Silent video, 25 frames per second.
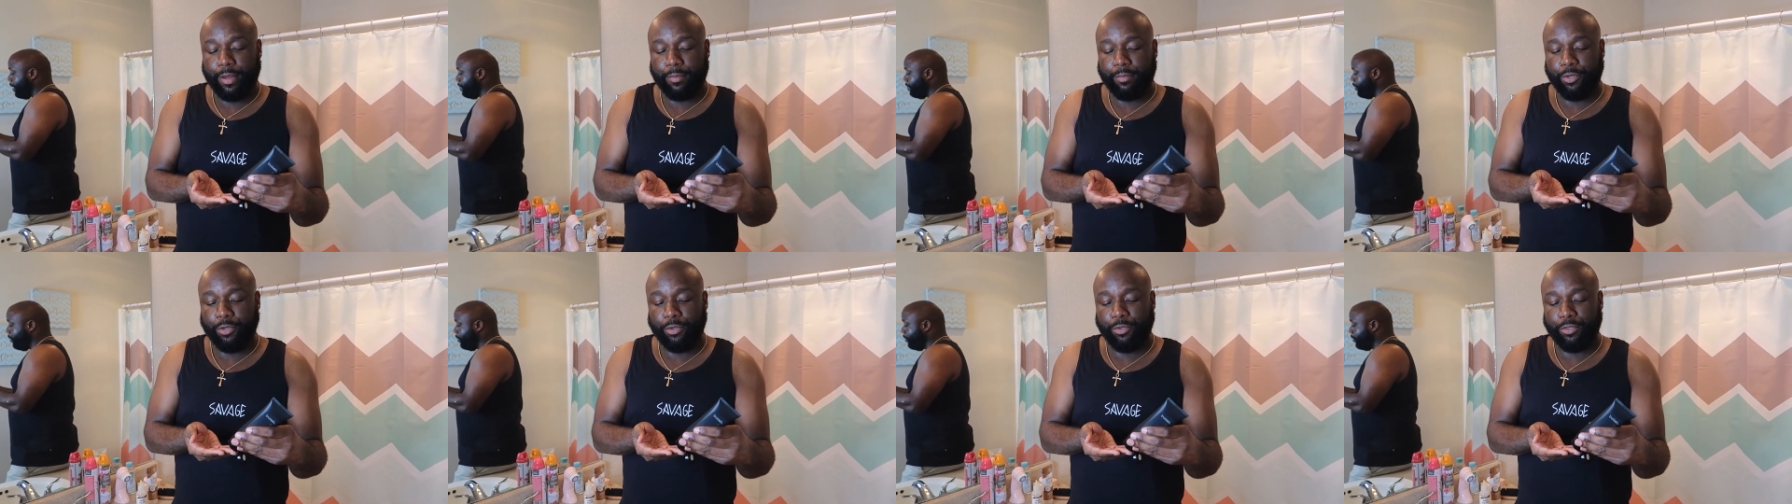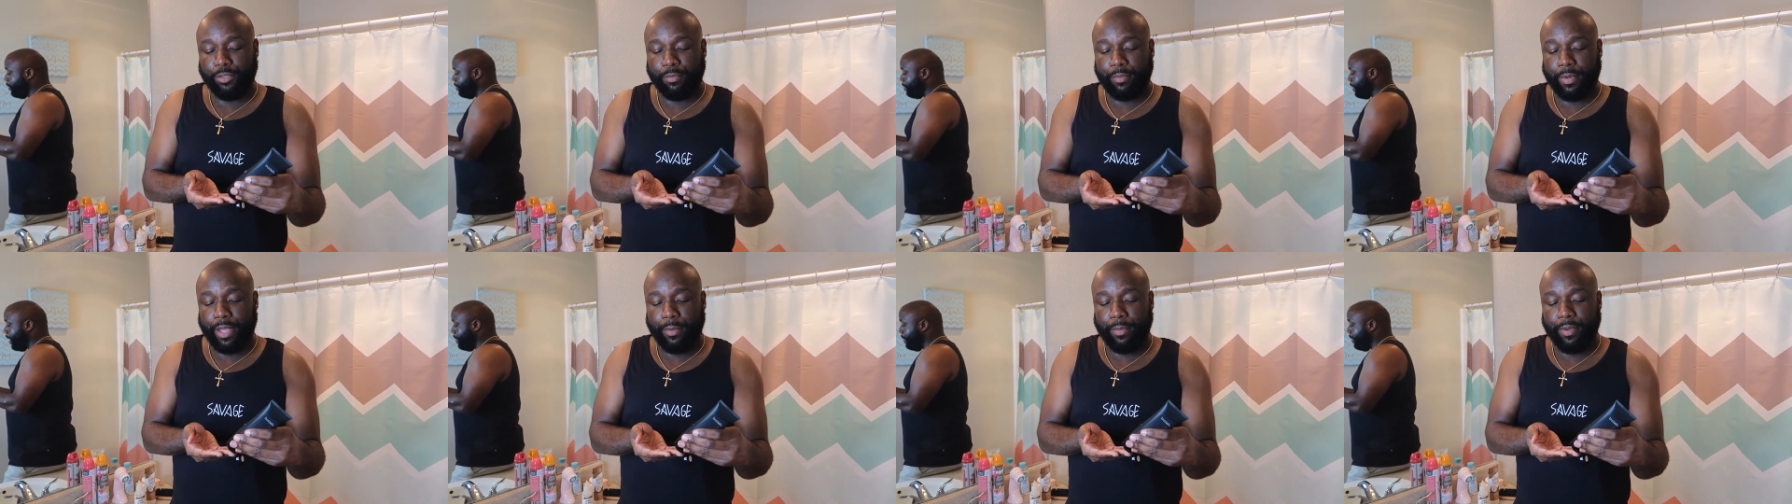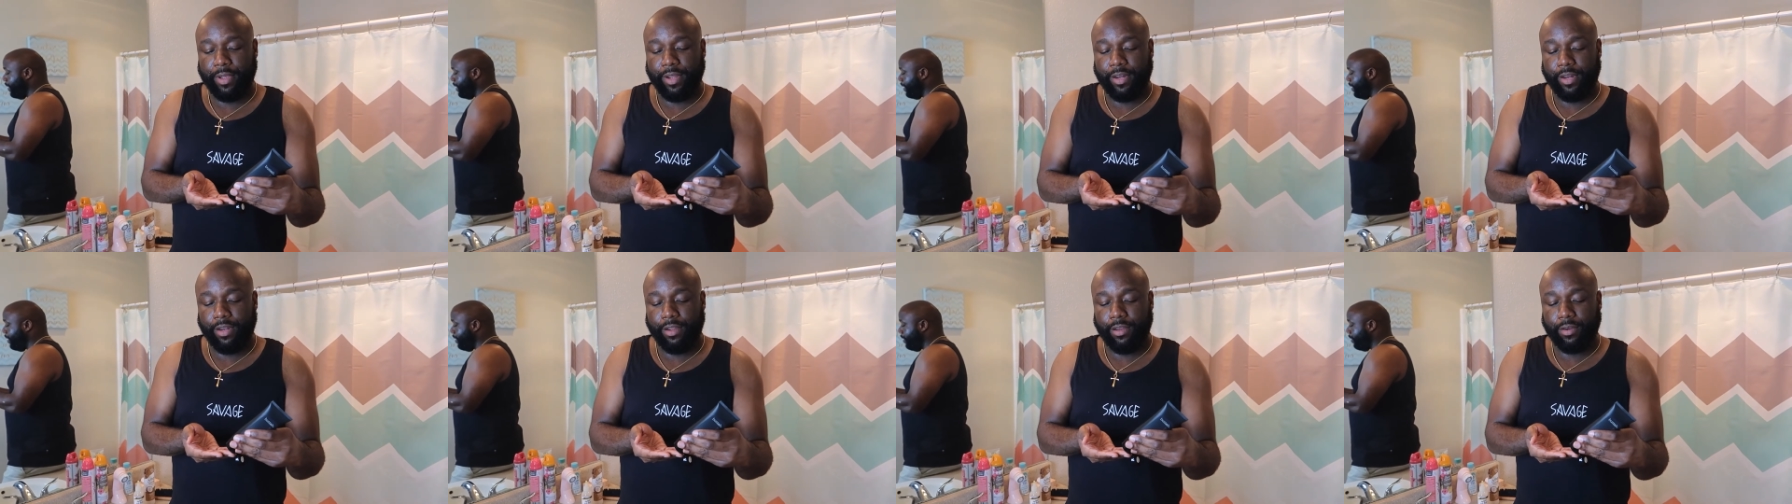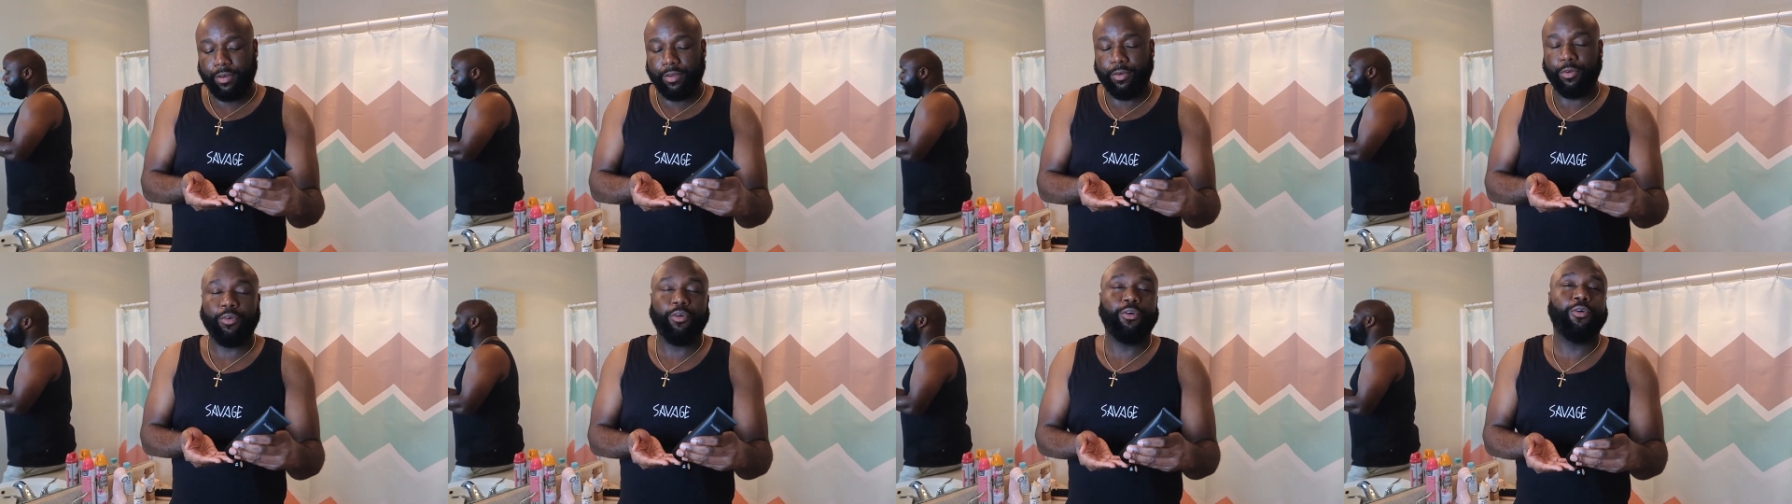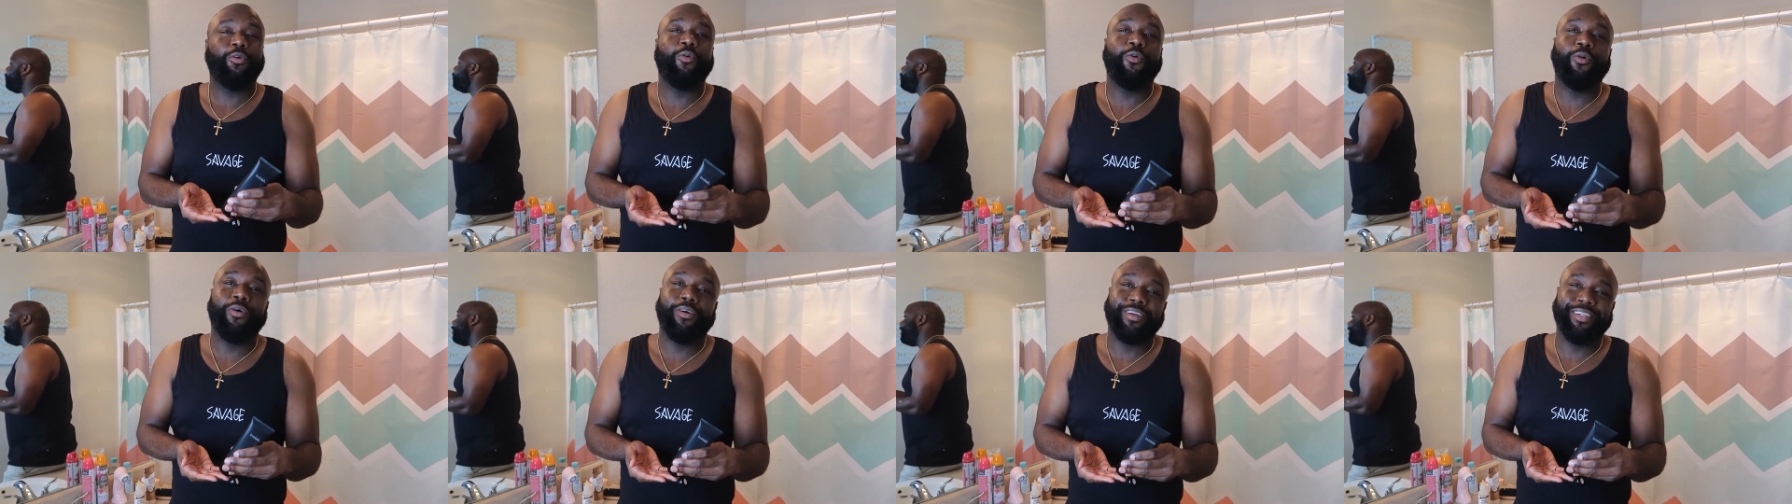I'm using maybe a nickel or
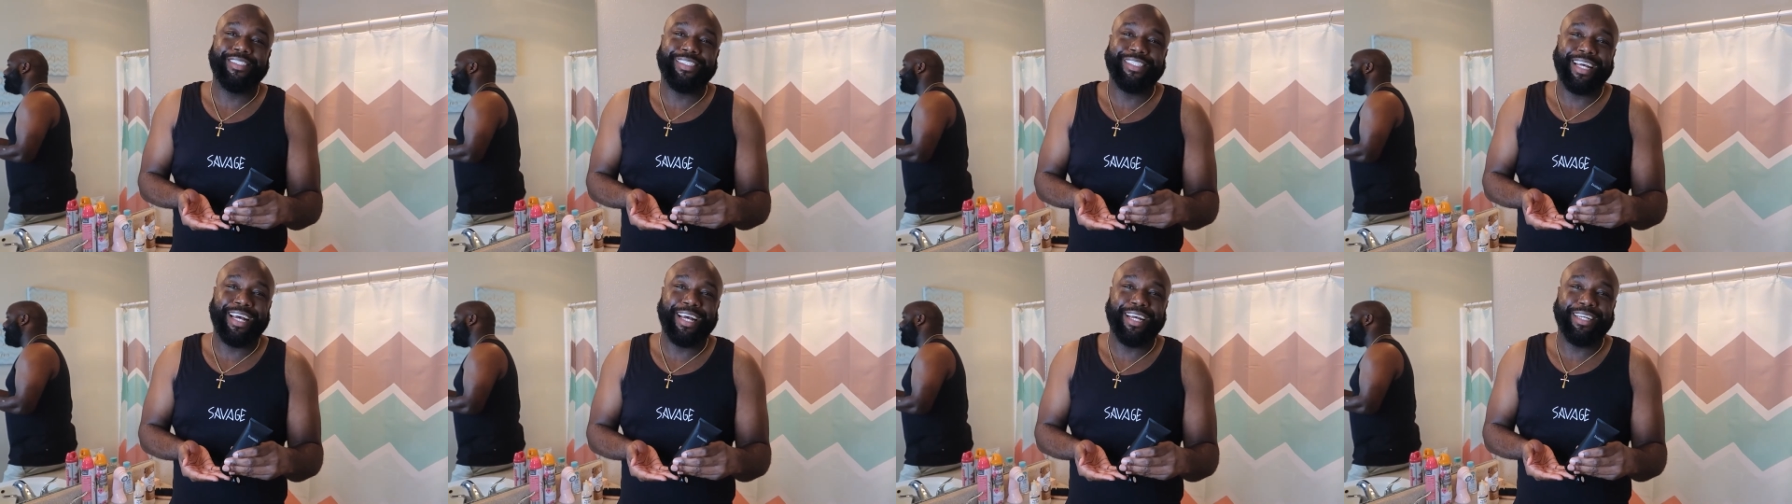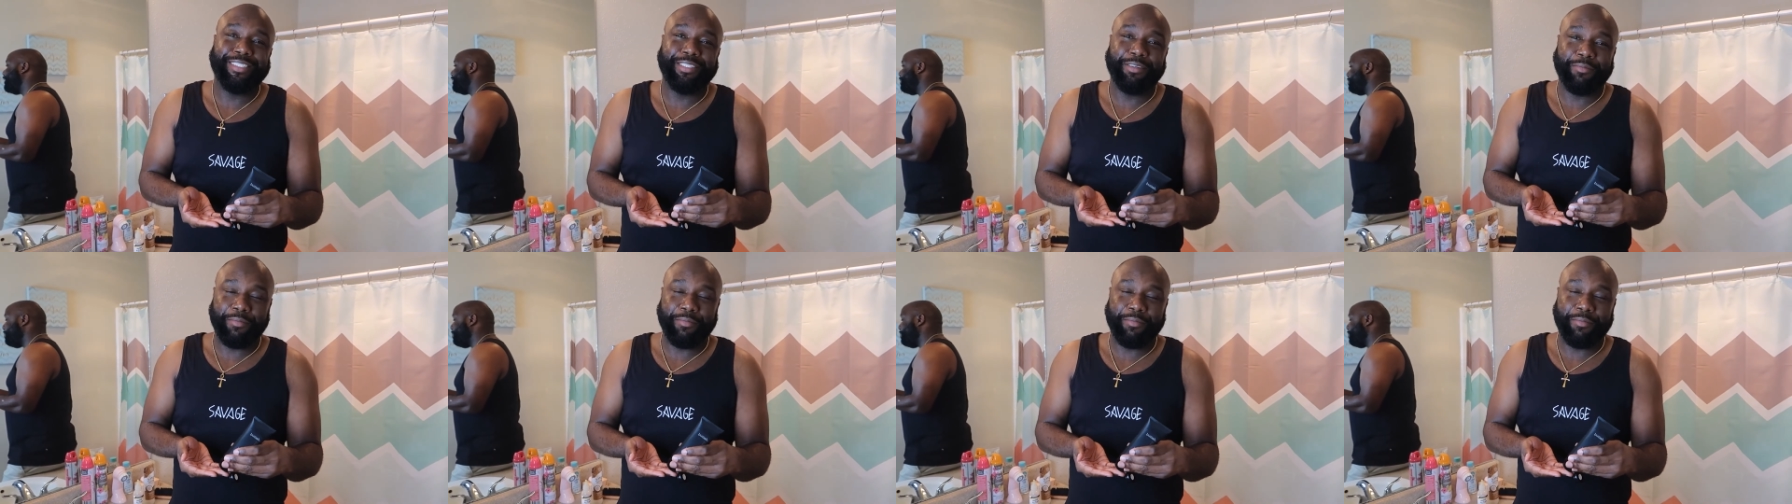a quarter size